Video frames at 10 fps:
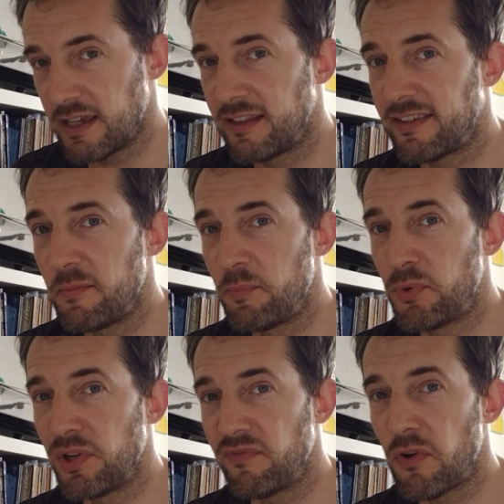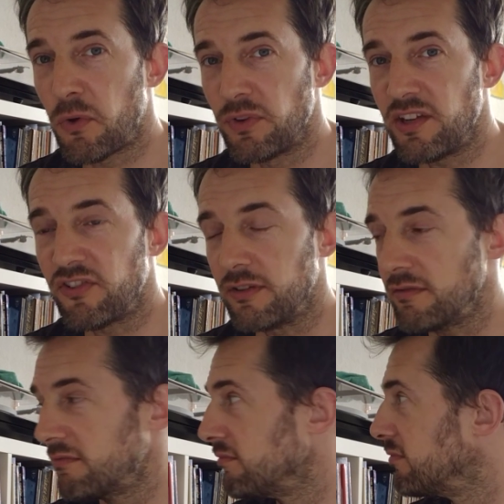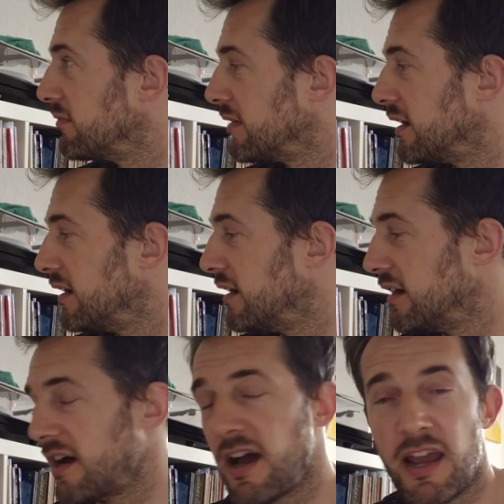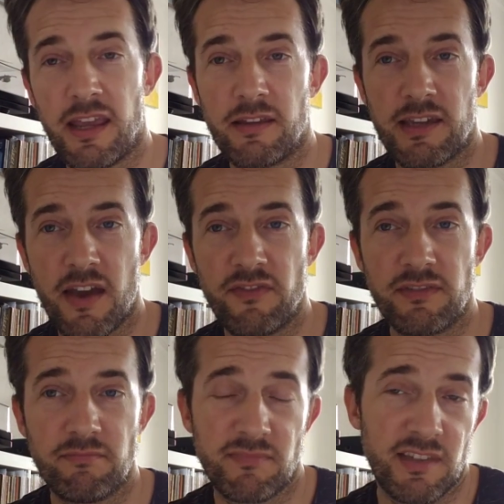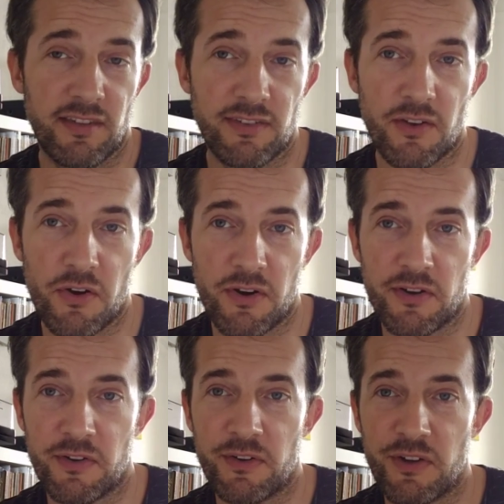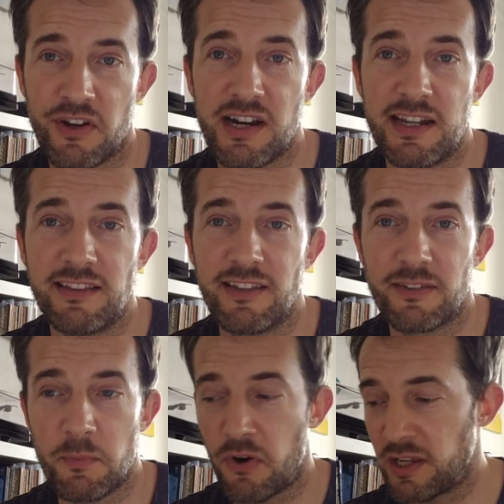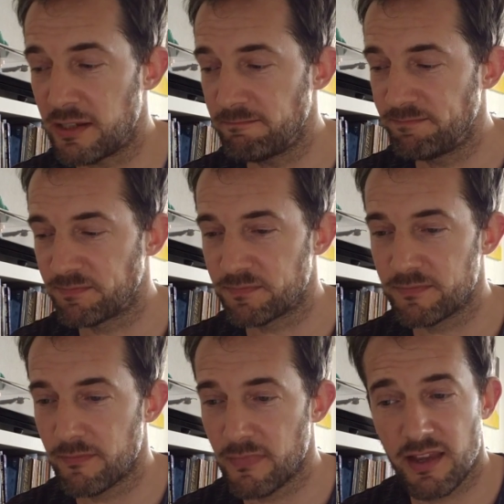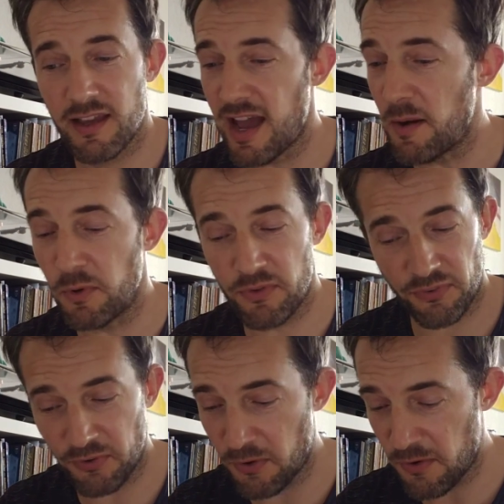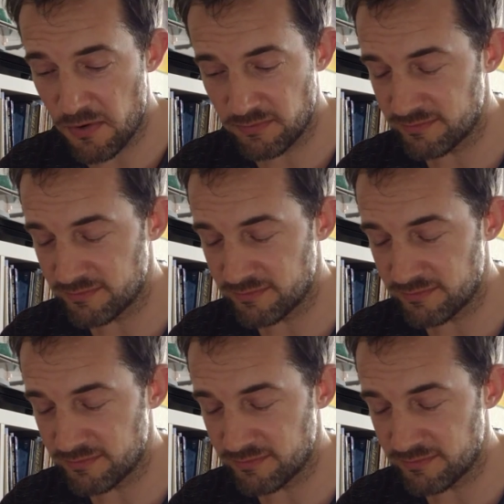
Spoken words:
It's in beautiful condition. I gave this a clean this morning. I was so...